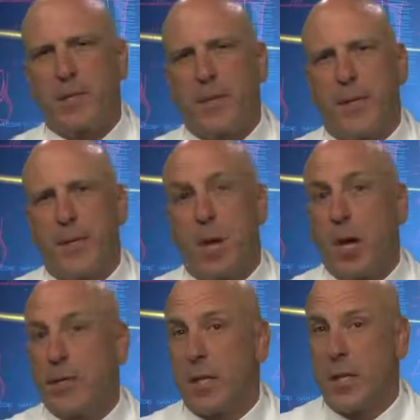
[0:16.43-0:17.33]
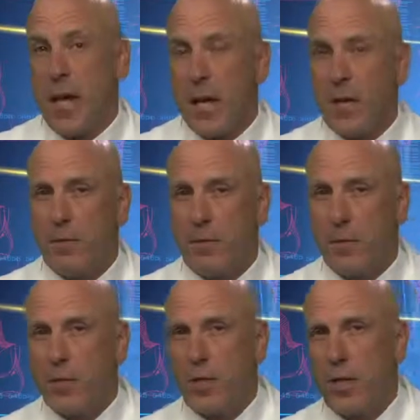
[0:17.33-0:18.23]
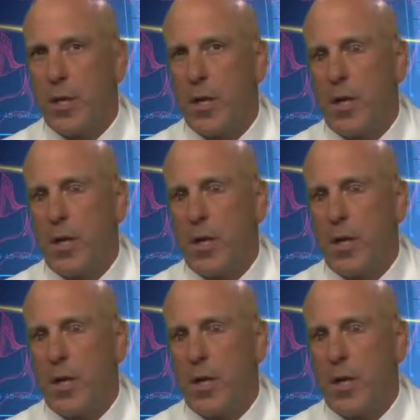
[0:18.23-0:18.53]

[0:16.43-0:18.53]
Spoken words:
been causing a lot of confusion